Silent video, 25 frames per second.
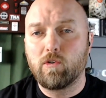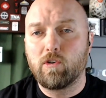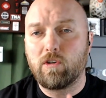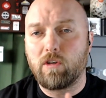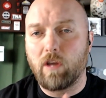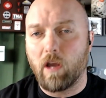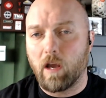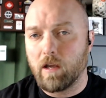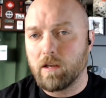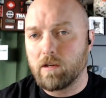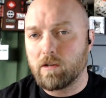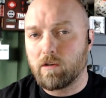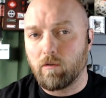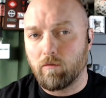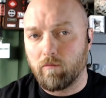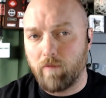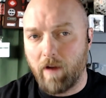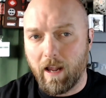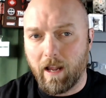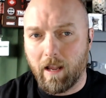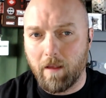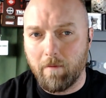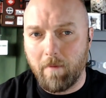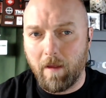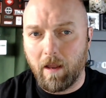does
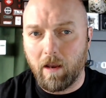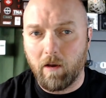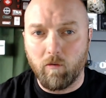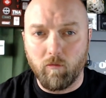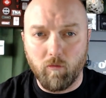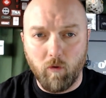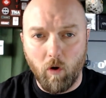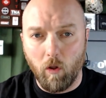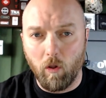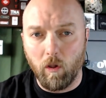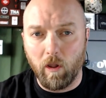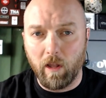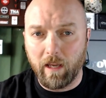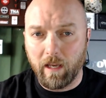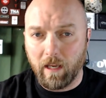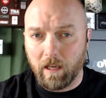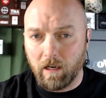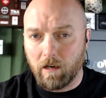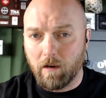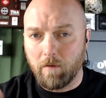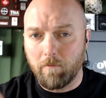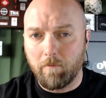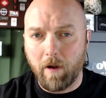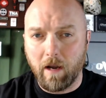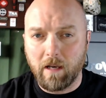recommend rolling and
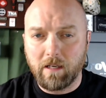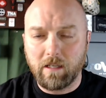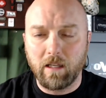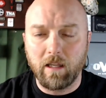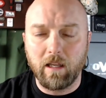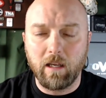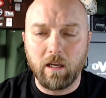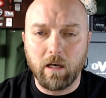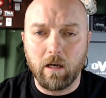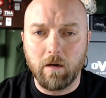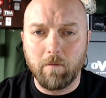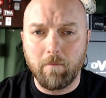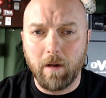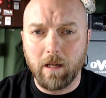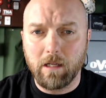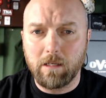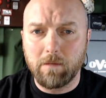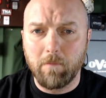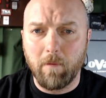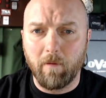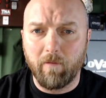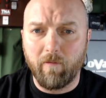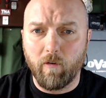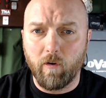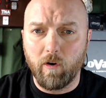compressing the earbuds
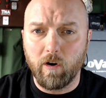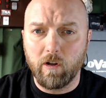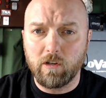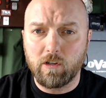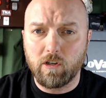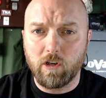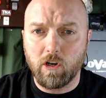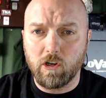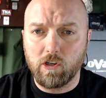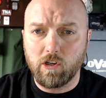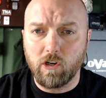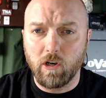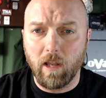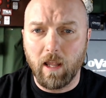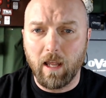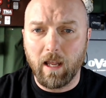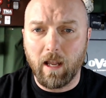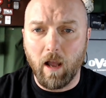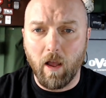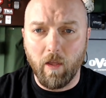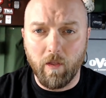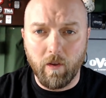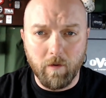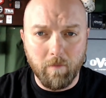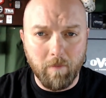before insertion like
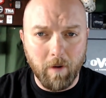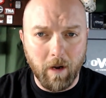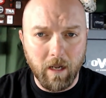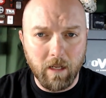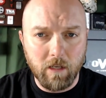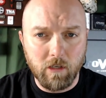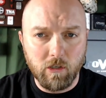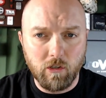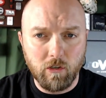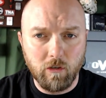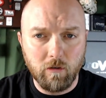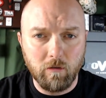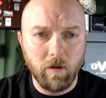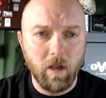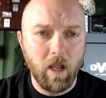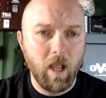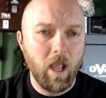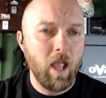other brands do,